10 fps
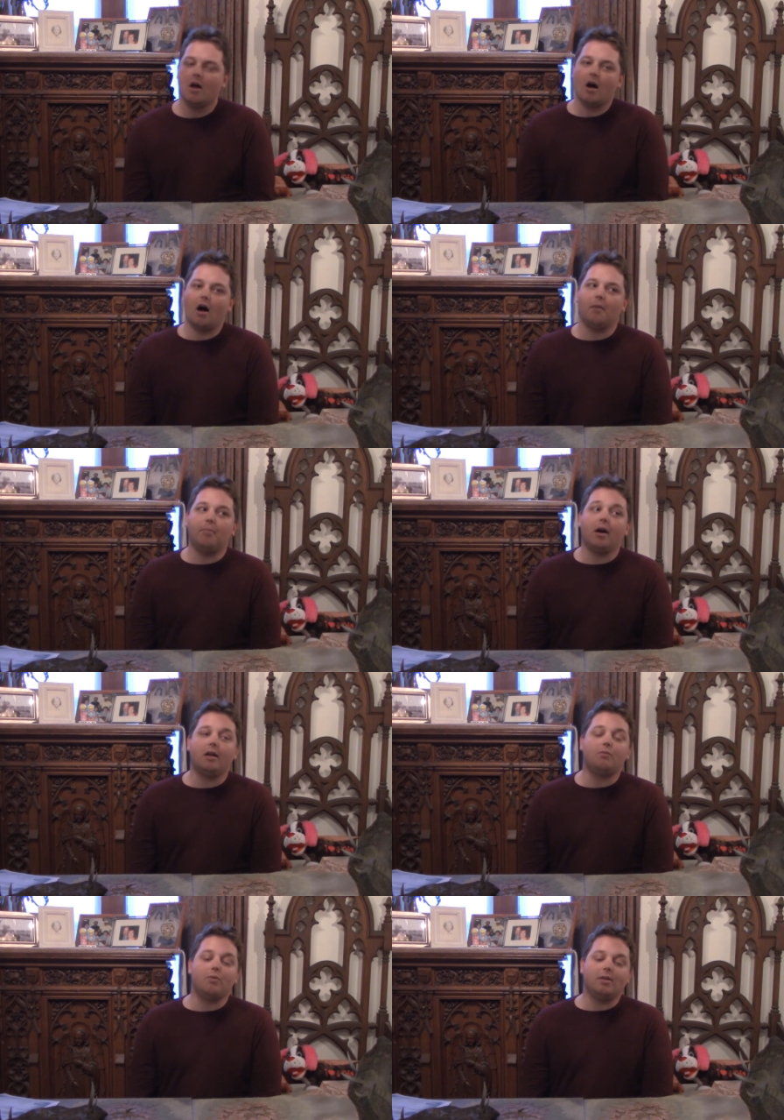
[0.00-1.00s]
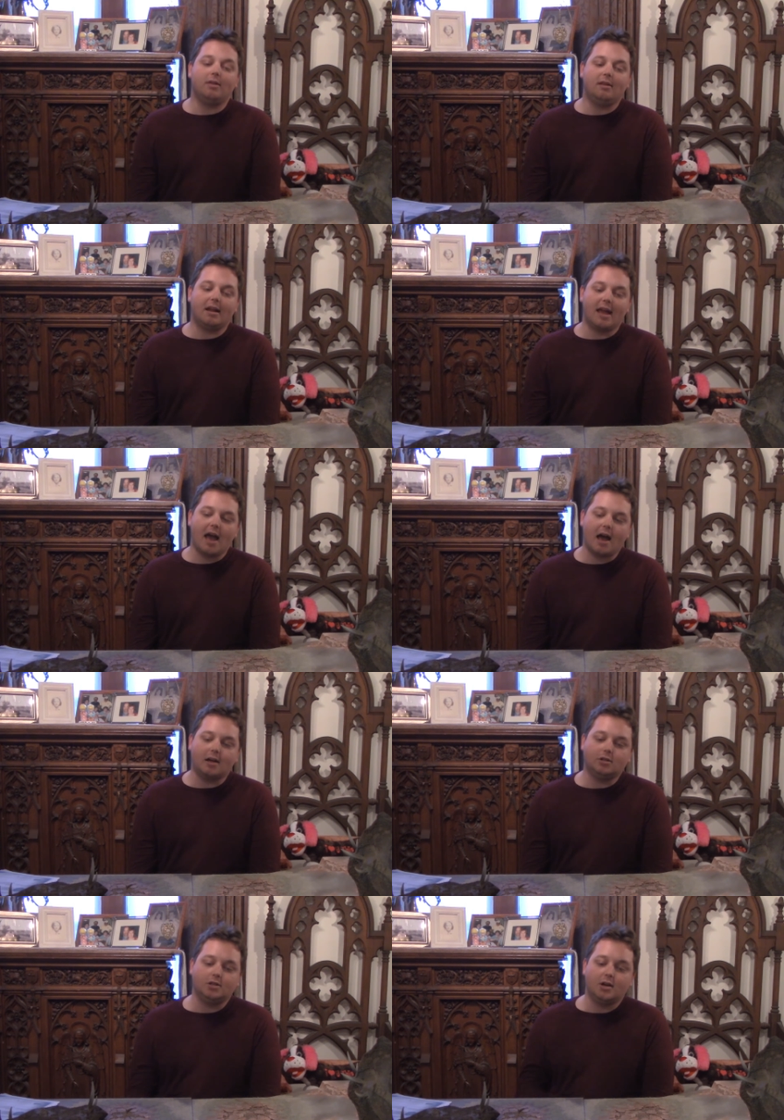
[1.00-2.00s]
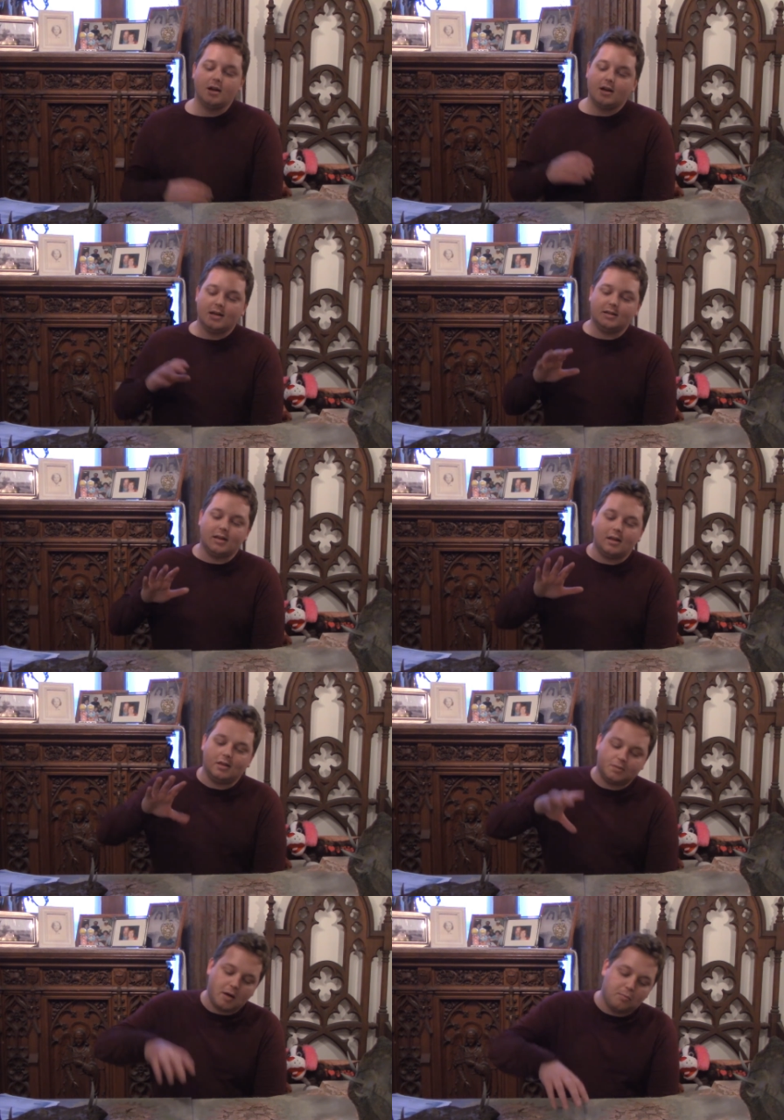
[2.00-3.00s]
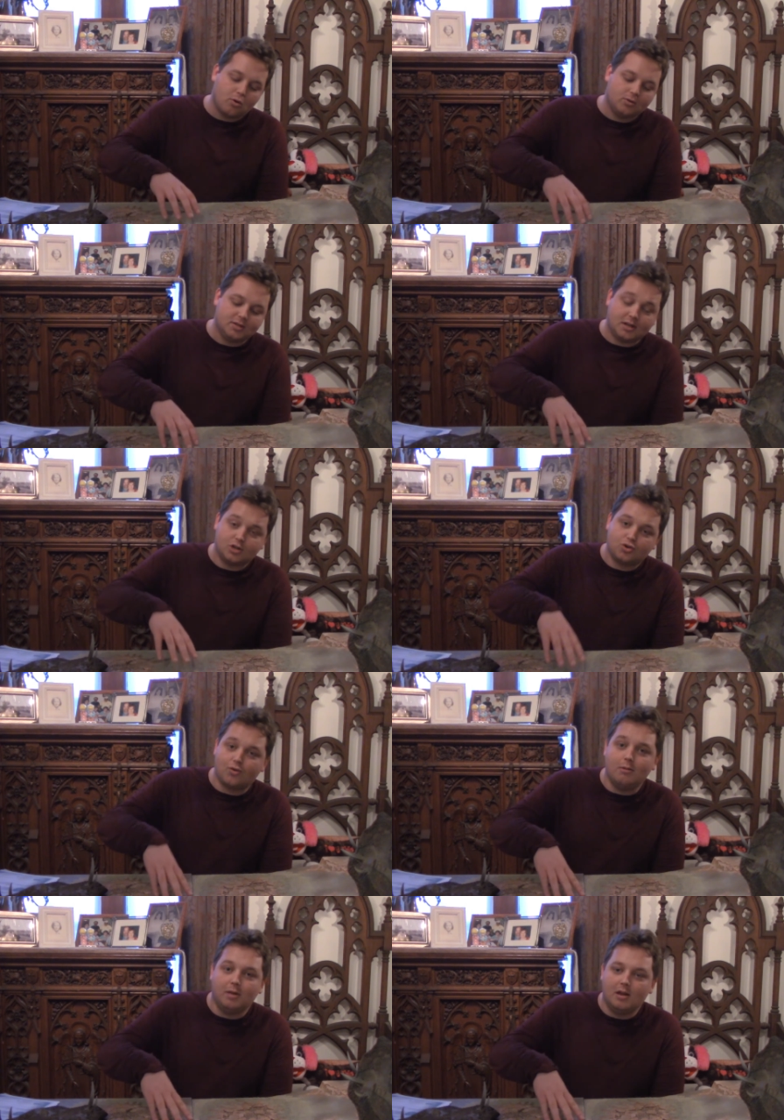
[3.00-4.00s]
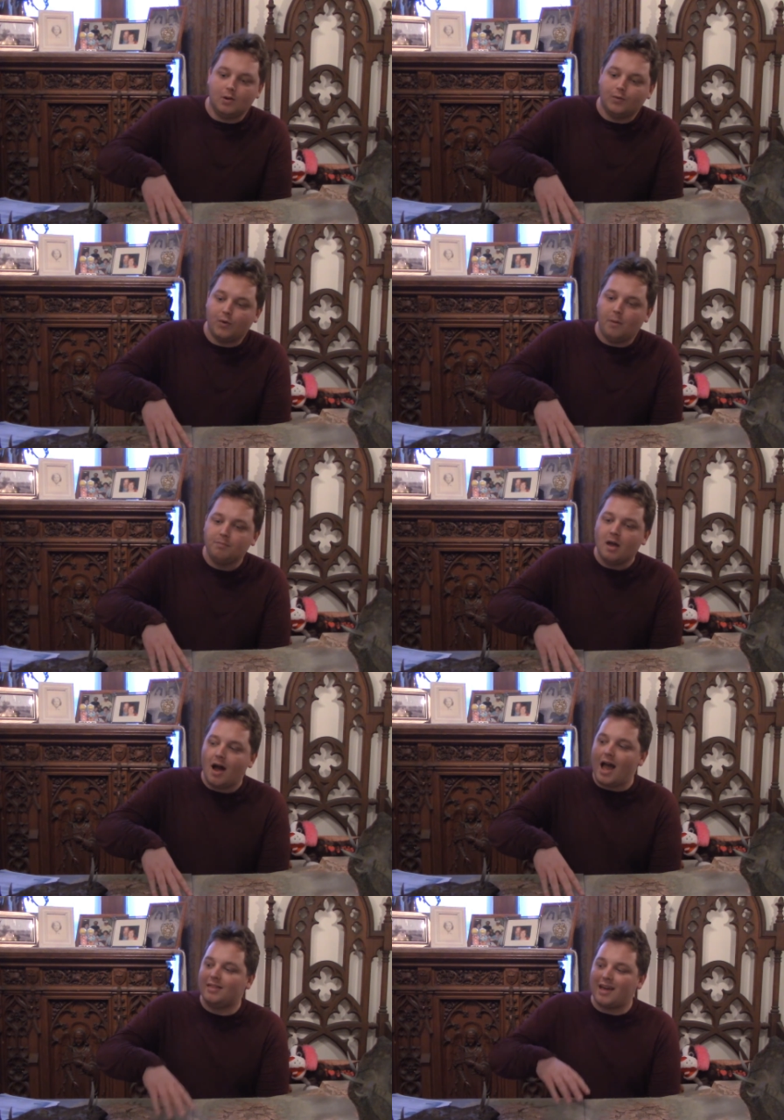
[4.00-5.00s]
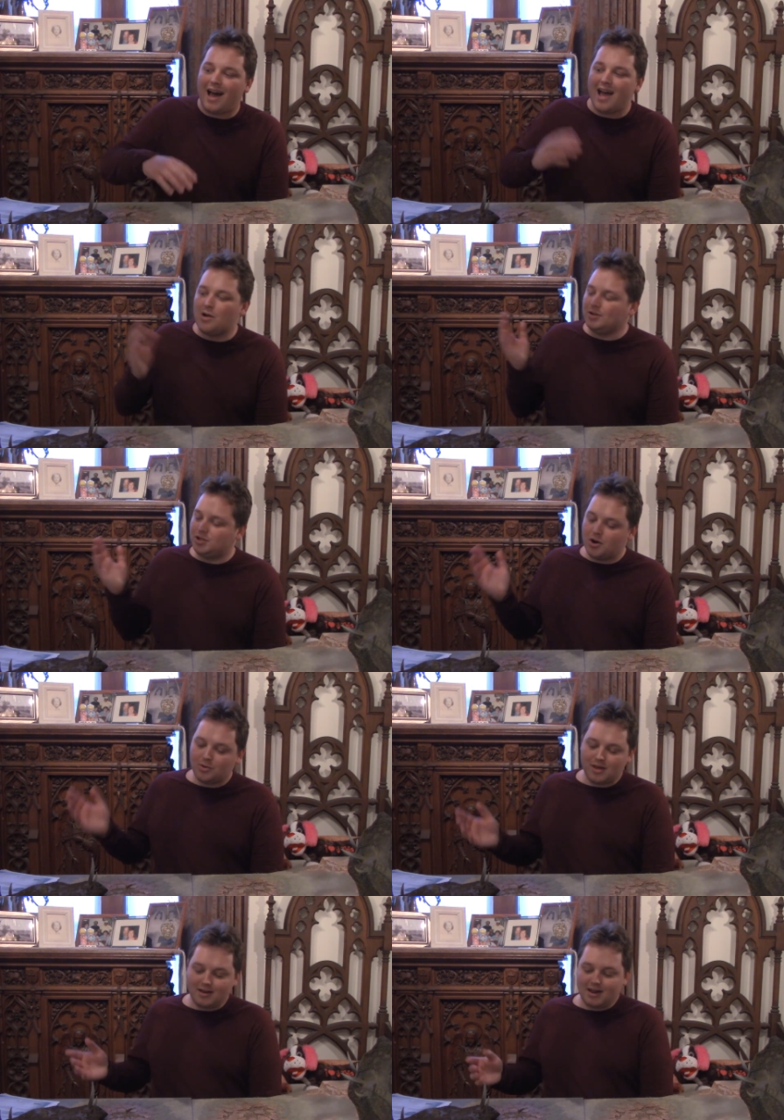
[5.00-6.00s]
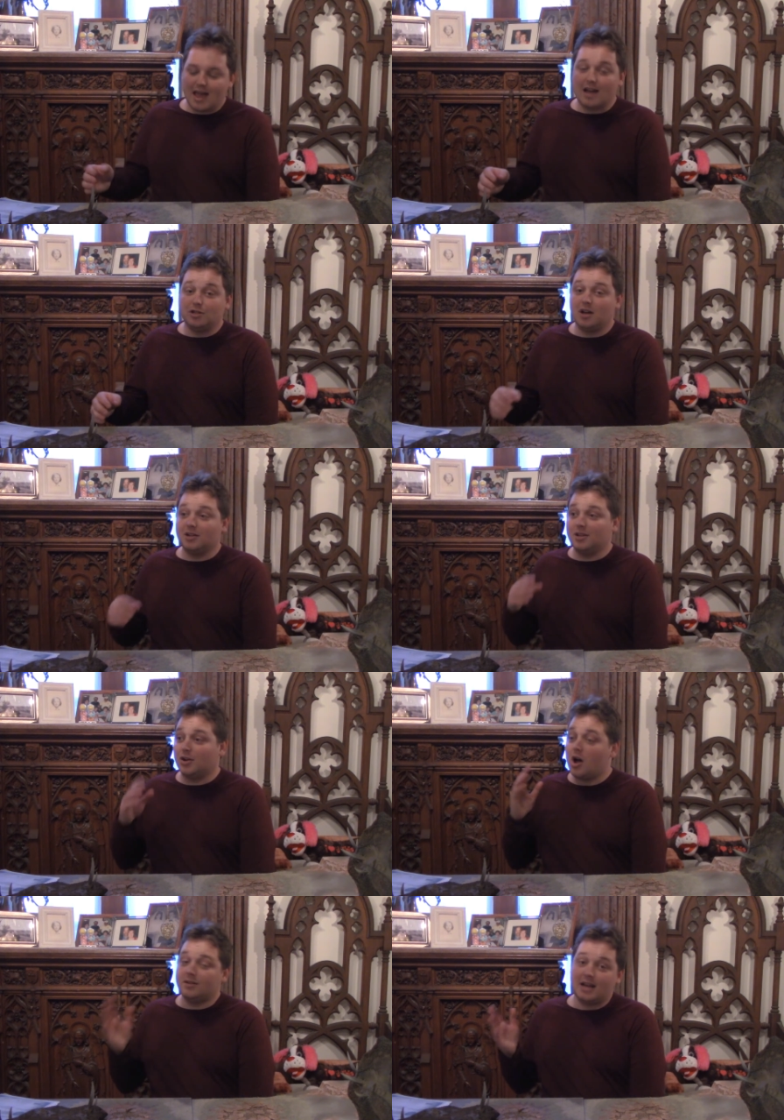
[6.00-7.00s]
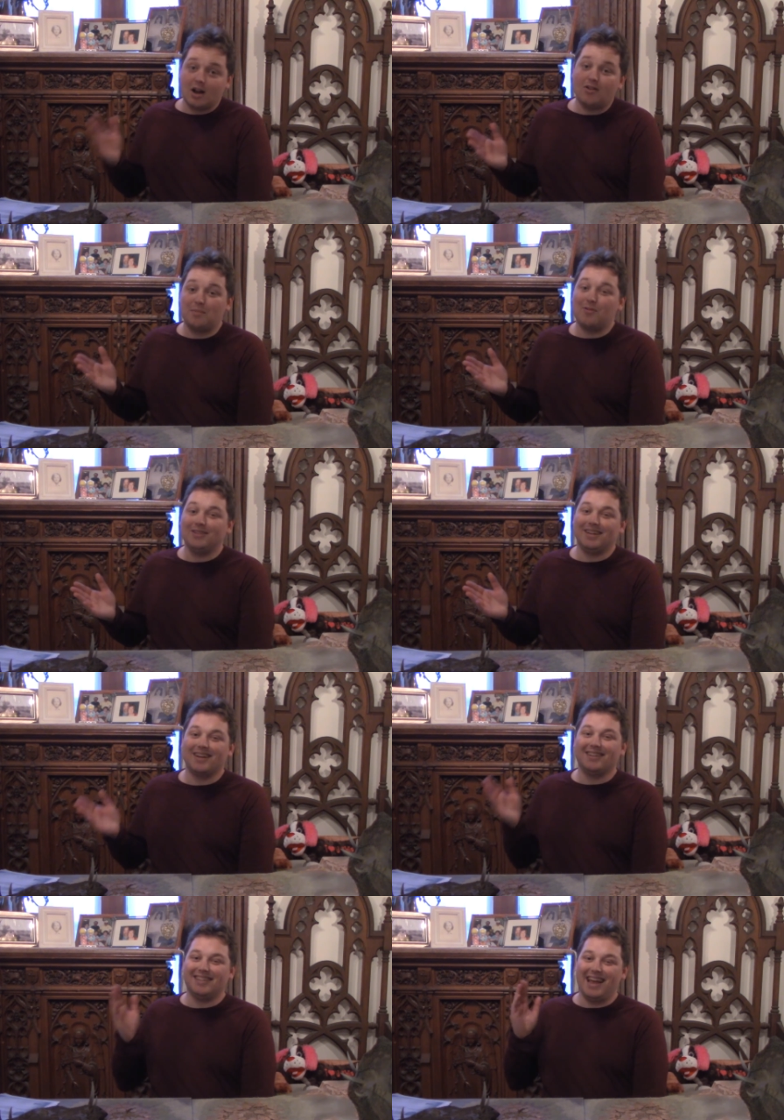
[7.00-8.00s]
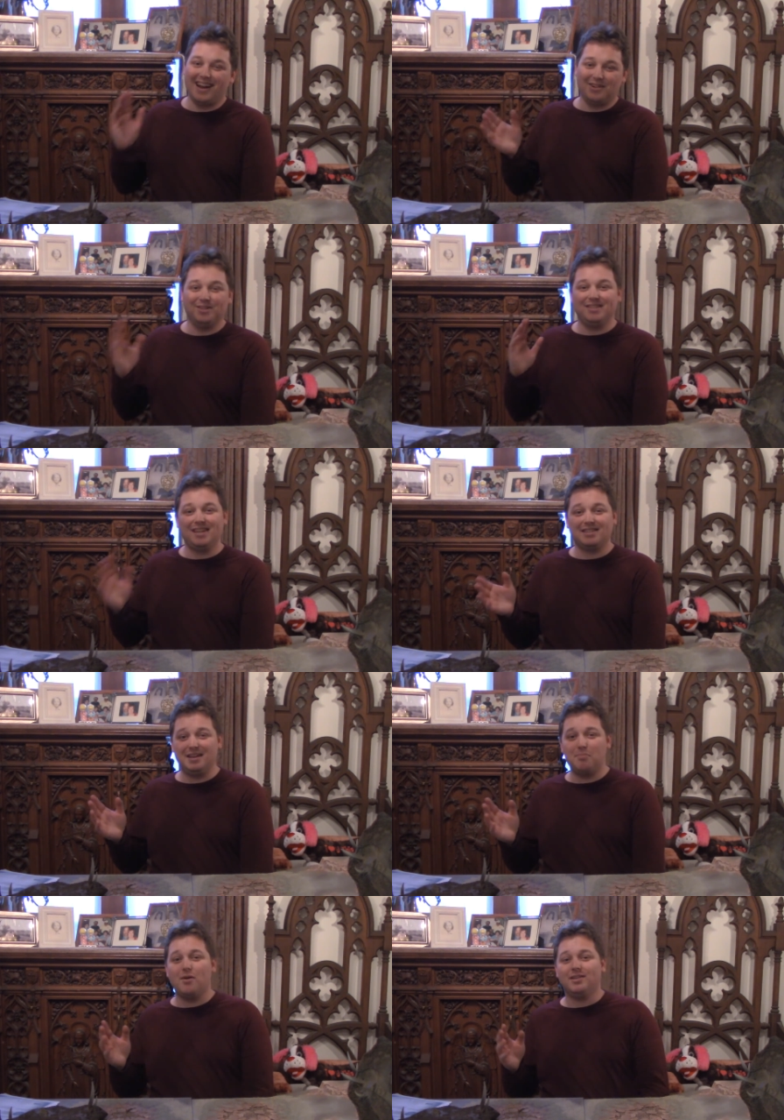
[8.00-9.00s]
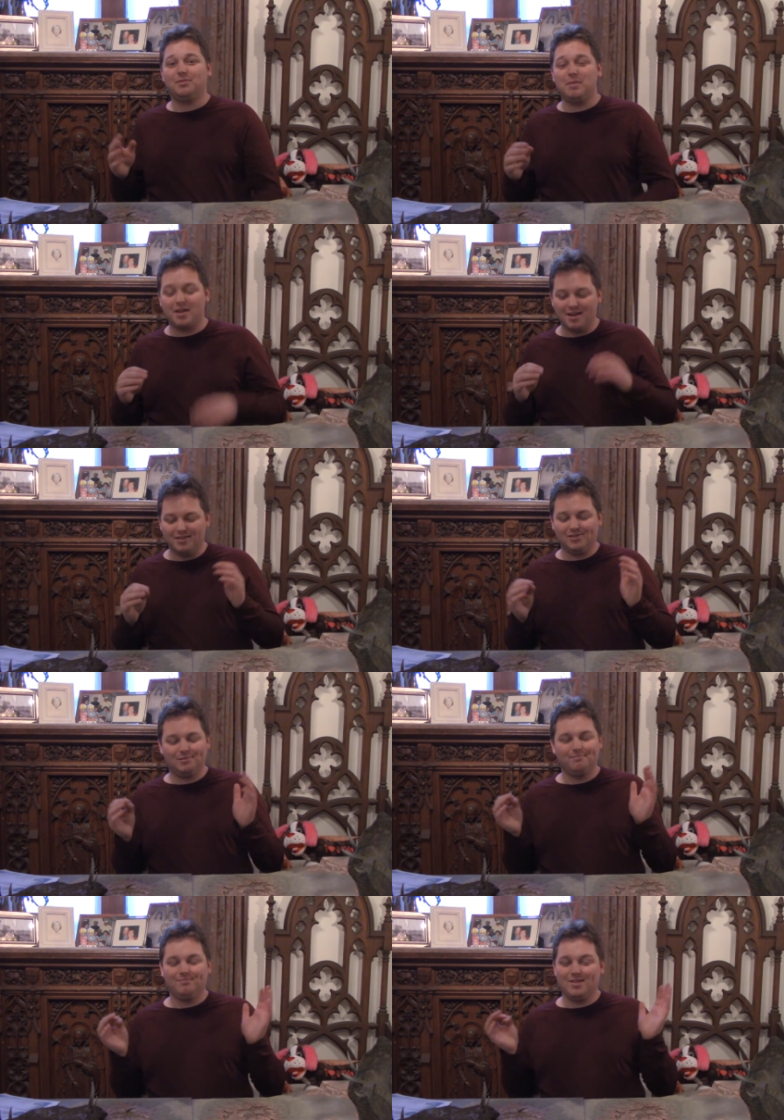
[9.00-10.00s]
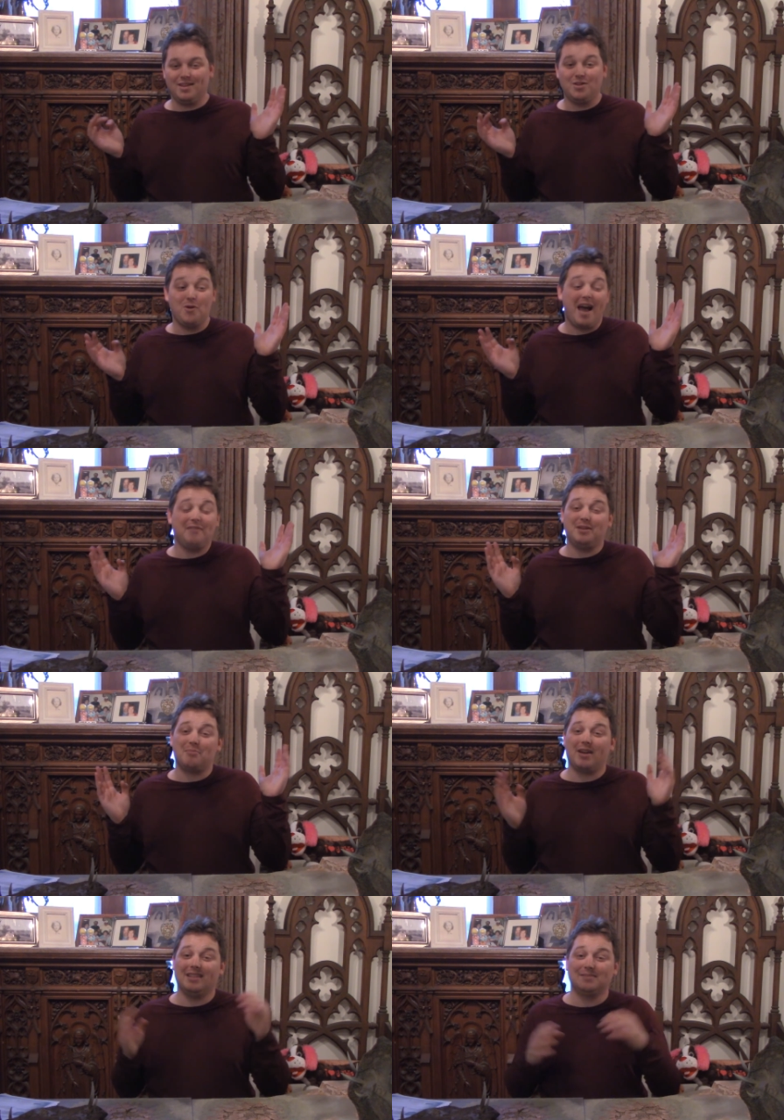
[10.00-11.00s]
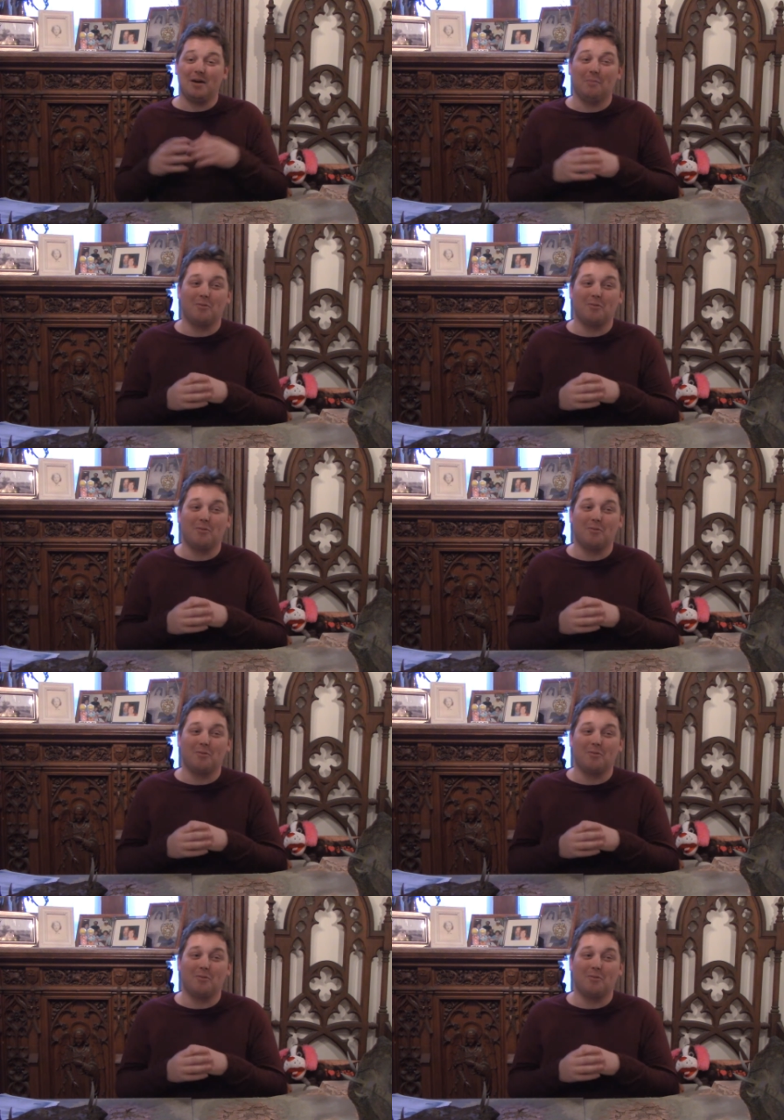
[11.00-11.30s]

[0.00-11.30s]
But with Nagash, the spell portal is extremely useful. I always joke that Nagash doesn't cost 800 points, he costs 860 points because you have to bring the spell